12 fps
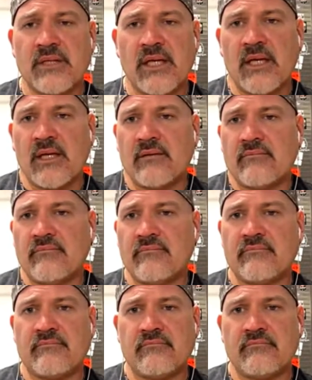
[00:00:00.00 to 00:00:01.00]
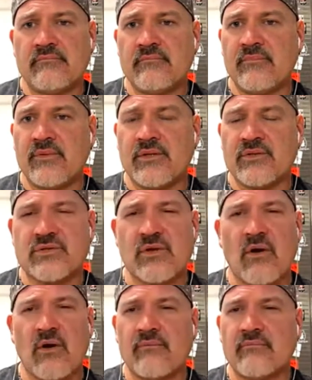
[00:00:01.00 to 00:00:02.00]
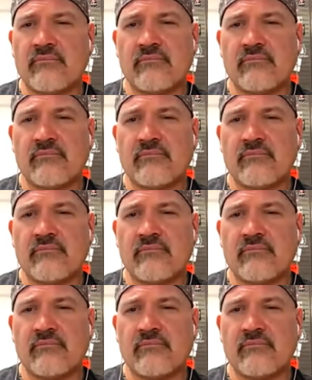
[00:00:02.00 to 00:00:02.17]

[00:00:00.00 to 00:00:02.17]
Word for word: it you start